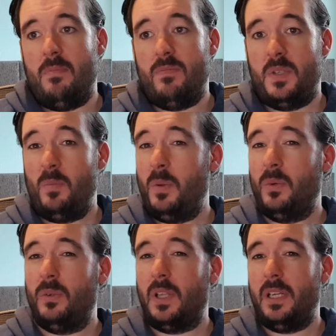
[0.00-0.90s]
Some people
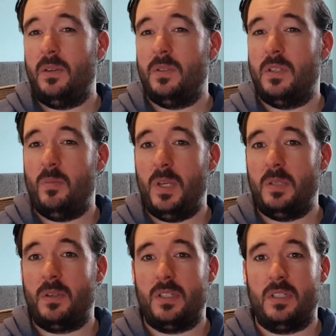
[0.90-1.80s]
don't like using the beach
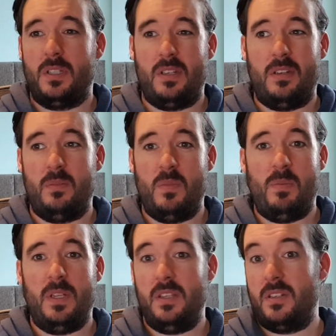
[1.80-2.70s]
because it's considered maybe
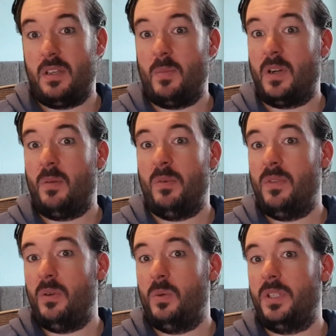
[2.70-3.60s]
like the skimmer cup of
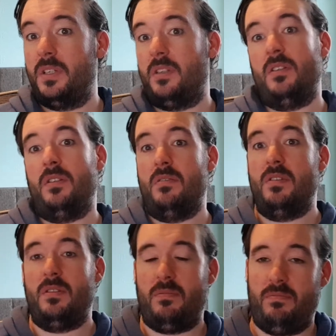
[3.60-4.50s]
the ocean, and
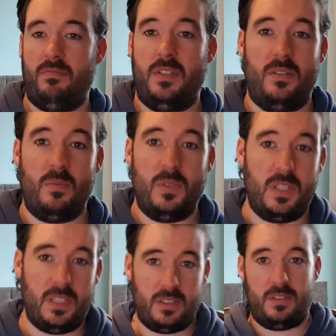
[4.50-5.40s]
it's almost
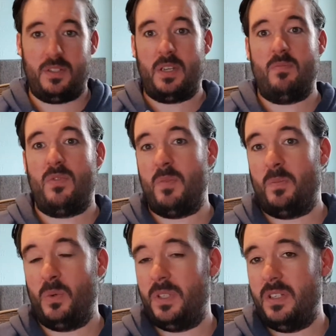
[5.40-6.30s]
like you're skimming from a
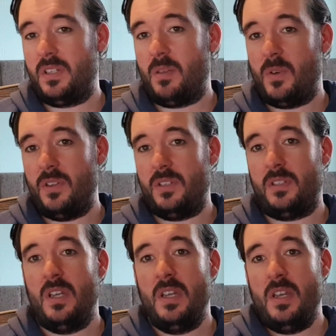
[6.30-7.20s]
protein skimmer
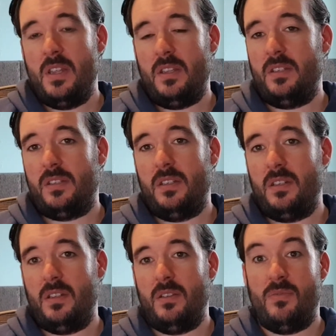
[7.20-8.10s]
that's
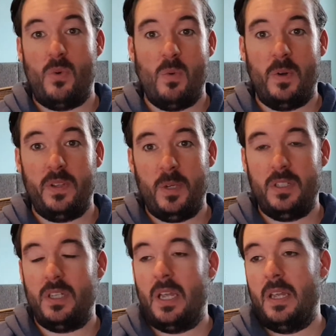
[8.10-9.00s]
the foam on the beach.